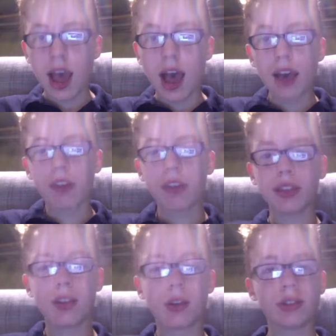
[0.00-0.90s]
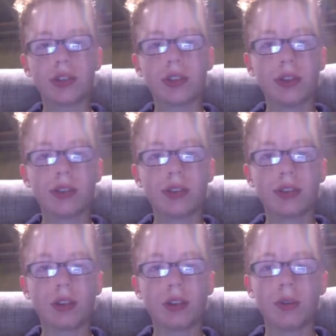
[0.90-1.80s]
I don't think Coaster Studios is going
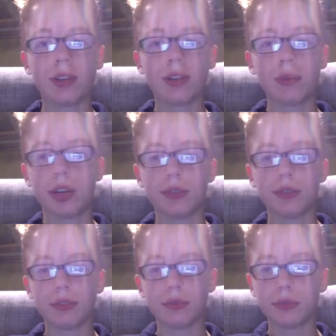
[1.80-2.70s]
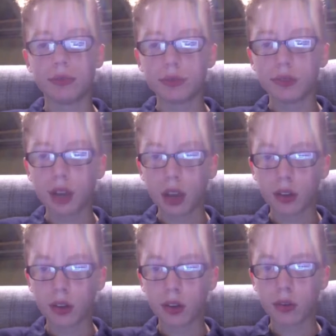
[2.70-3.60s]
to want to come here. I
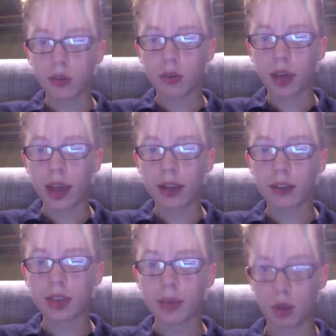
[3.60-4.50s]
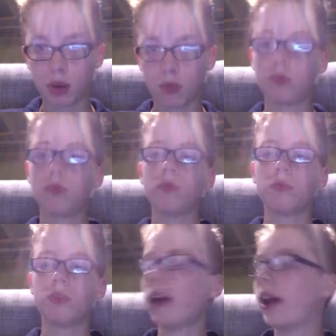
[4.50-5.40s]
don't know Google Hangouts app. Oh, okay.